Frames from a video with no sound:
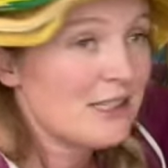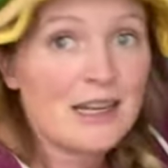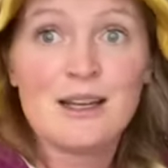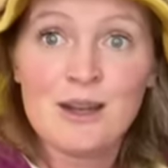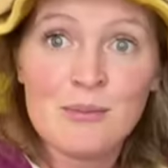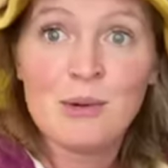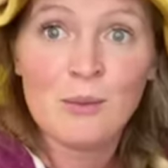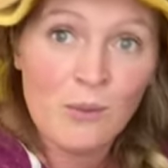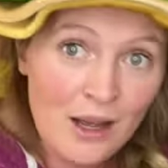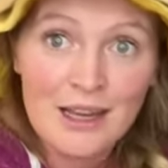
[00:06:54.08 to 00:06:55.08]
like a number
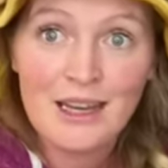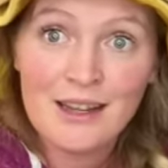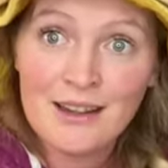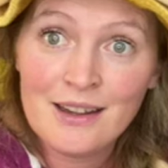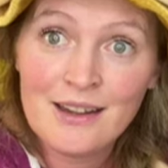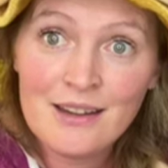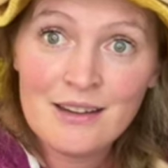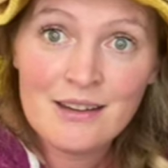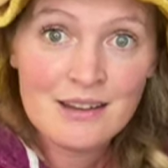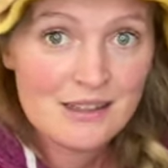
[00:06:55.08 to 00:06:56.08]
1.
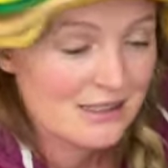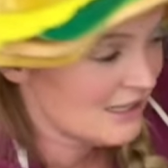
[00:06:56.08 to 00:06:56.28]
Isn't